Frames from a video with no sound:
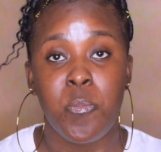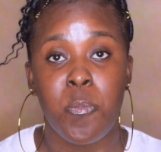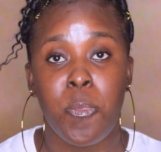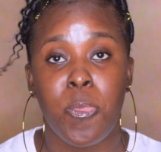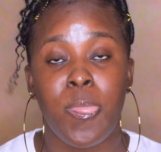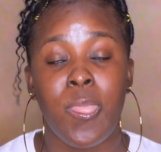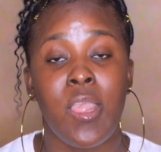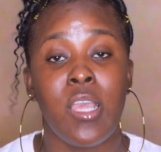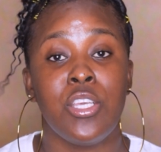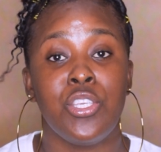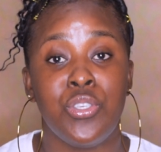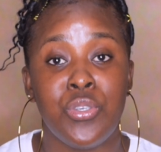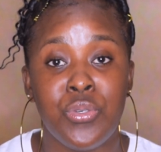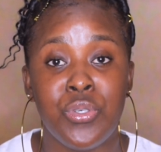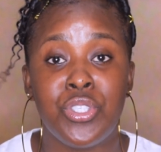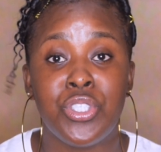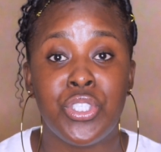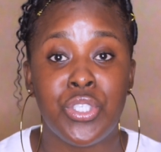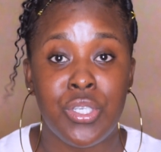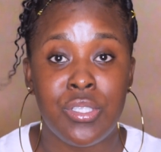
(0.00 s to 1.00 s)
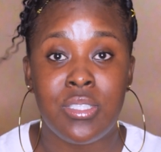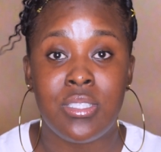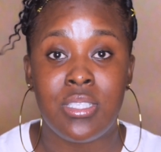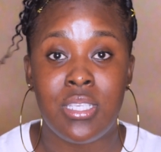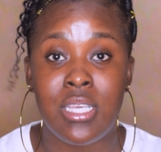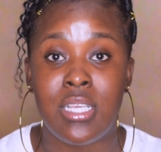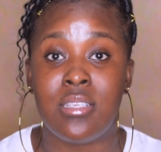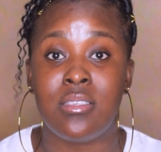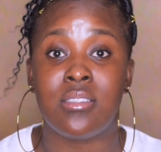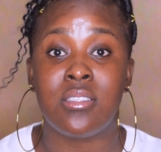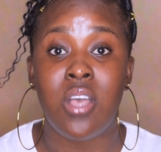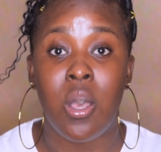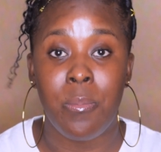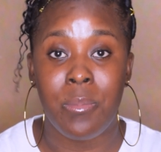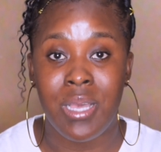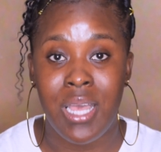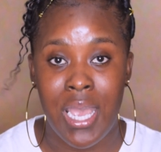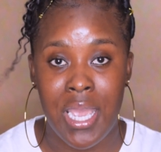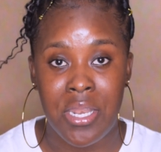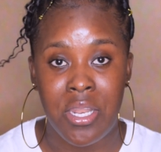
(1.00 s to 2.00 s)
you should see some kind
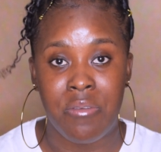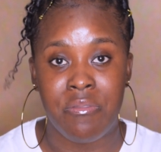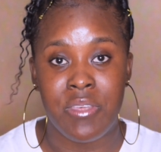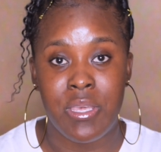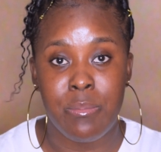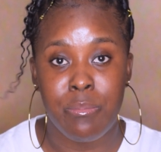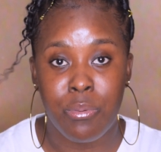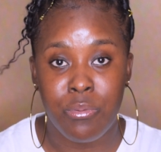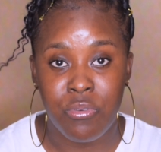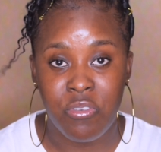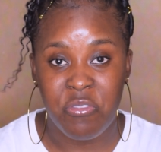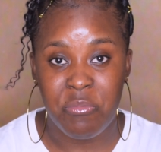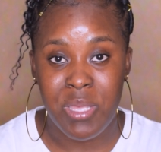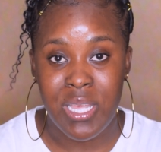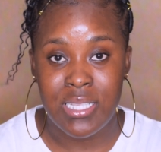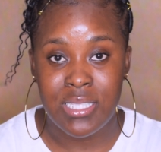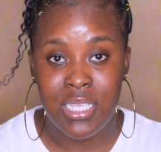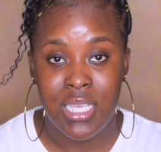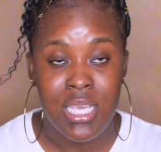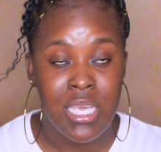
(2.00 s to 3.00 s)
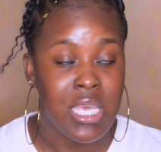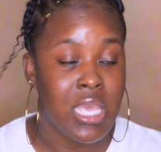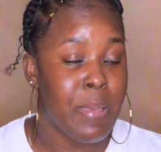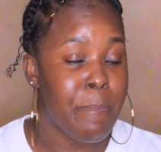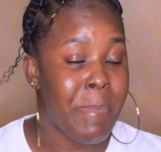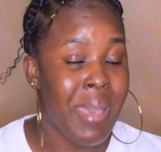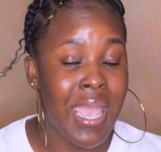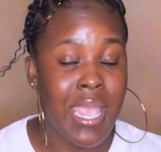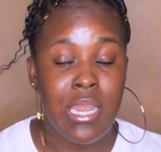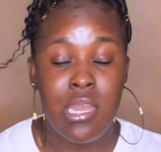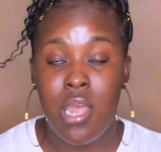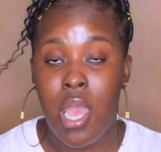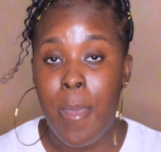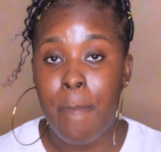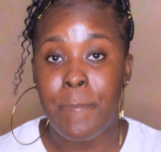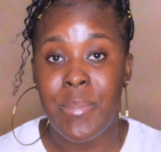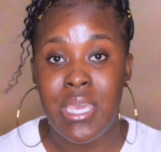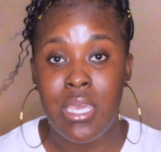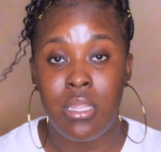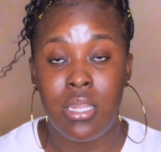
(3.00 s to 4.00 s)
of improvement. It might not be
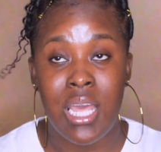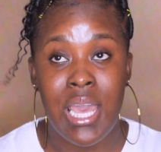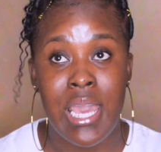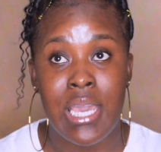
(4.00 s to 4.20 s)
like